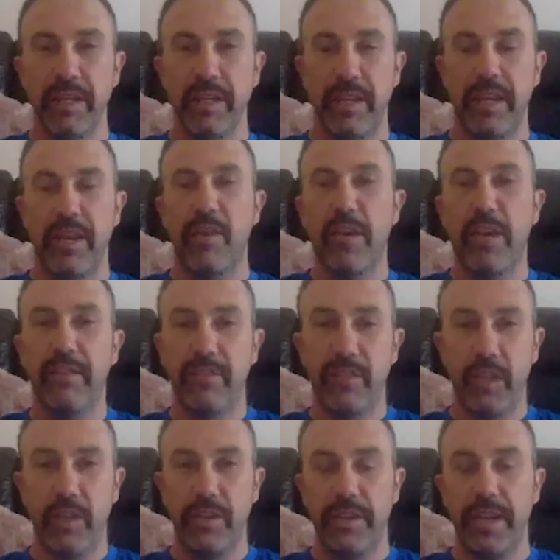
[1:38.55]
that I have
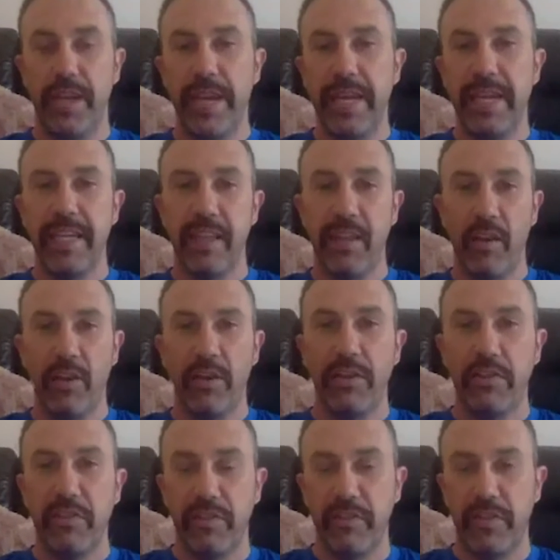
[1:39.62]
done a
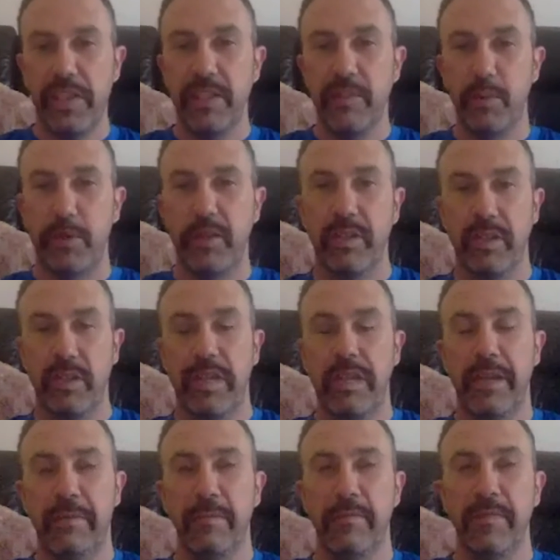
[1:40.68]
live Facebook
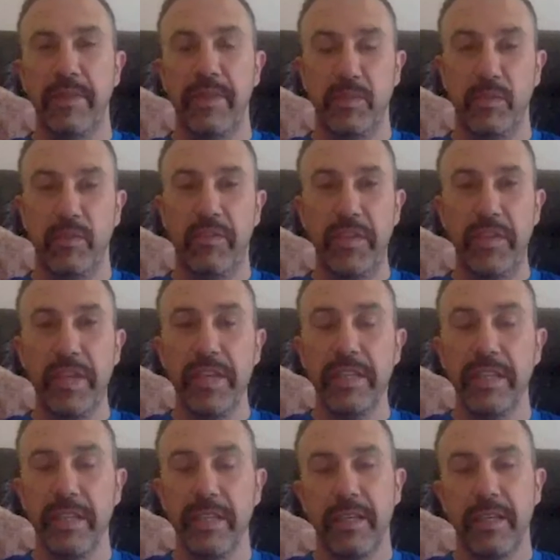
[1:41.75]
sort of feed.